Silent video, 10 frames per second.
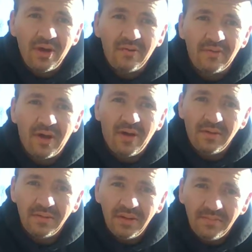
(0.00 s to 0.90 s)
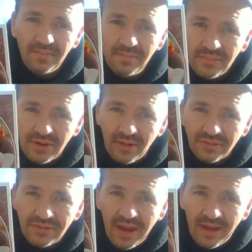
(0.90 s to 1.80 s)
overall. Uh, you know,
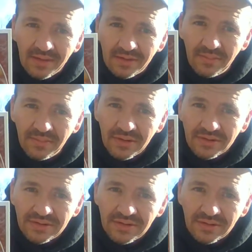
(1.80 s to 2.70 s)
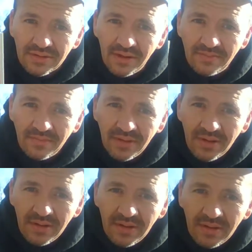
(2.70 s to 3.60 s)
talent, ability, and um,
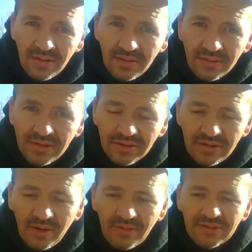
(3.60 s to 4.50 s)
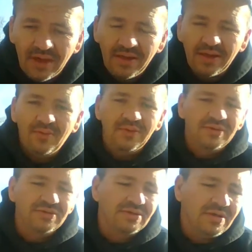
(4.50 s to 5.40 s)
get. You know, it's kind of like one of
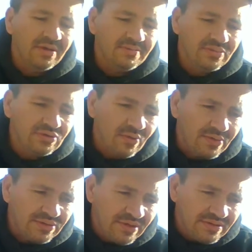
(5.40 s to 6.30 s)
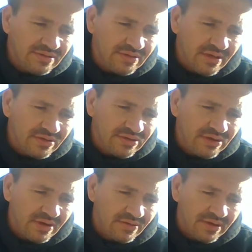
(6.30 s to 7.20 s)
those uh, stories. This is a uh,
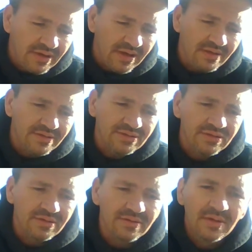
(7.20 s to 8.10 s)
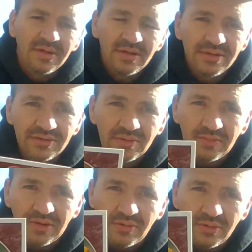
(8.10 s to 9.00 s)
Shedrick Ellis here. This would
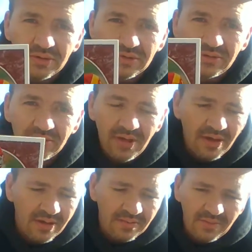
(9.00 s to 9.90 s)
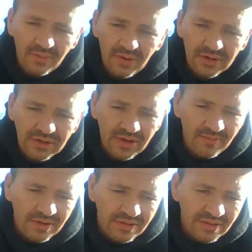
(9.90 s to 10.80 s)
have been a rookie, uh, rookie
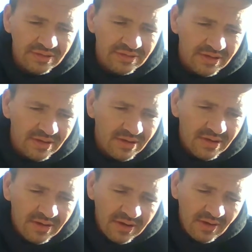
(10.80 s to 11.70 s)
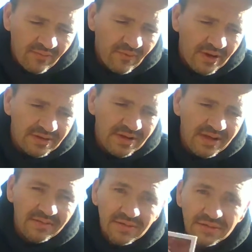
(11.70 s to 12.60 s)
coming into this set. Fred
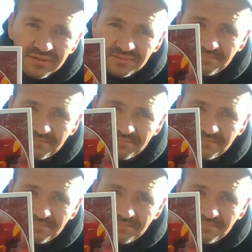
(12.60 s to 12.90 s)
Davis,